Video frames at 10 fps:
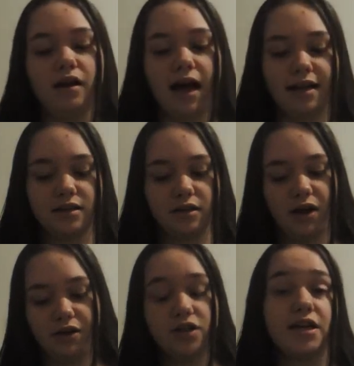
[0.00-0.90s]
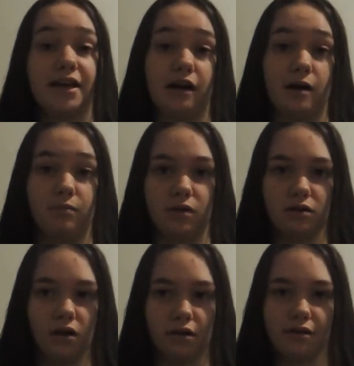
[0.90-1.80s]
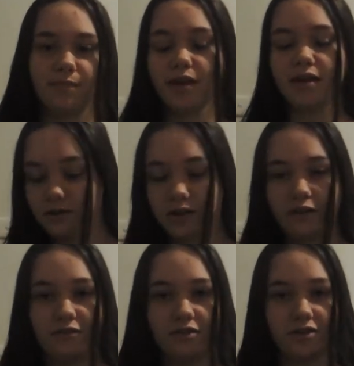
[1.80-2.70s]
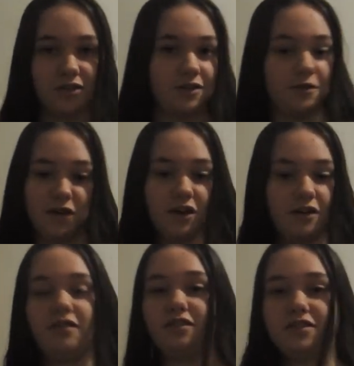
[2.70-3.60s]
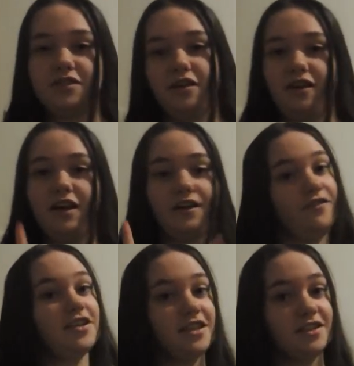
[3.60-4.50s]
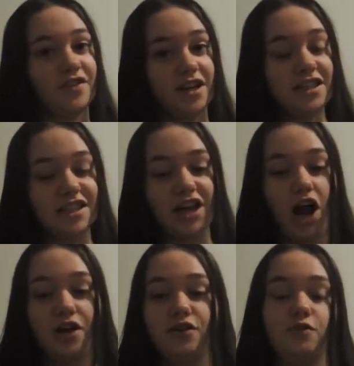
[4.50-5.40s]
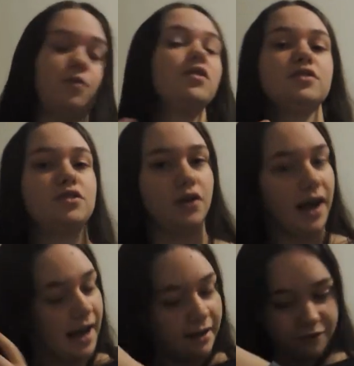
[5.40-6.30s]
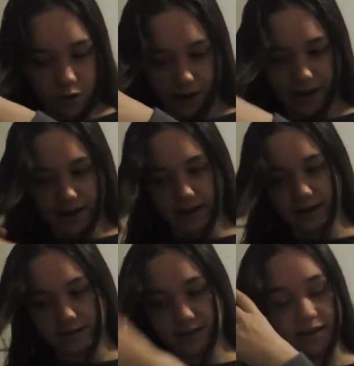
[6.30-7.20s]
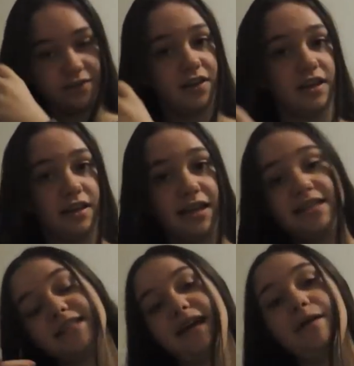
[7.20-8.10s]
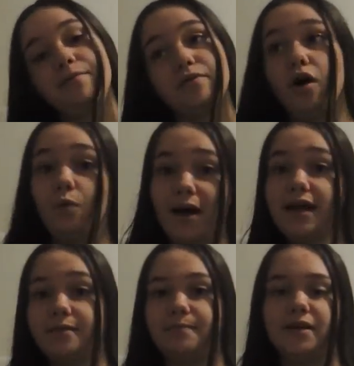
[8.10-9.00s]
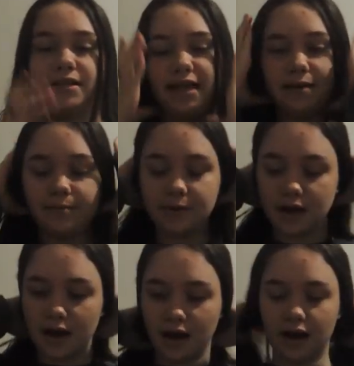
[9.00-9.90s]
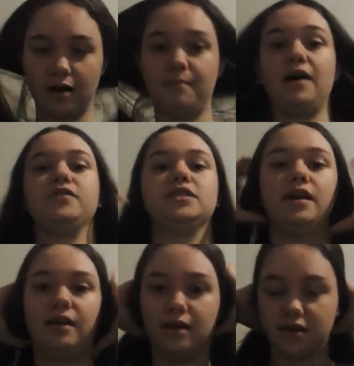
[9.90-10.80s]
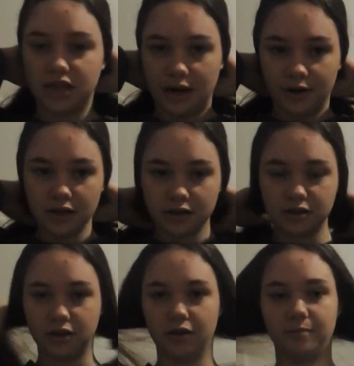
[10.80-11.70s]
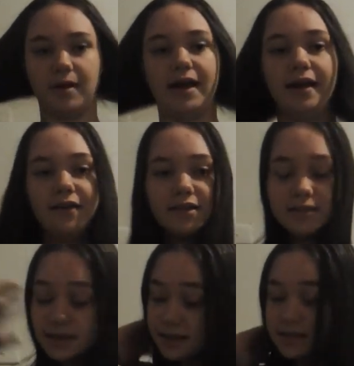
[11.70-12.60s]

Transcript: and how you tie your hair up with cloth. So without further ado, here we go. So first things first, you want to have your hair significantly damp, not wet, but damp. I've just had a shower, so my hair is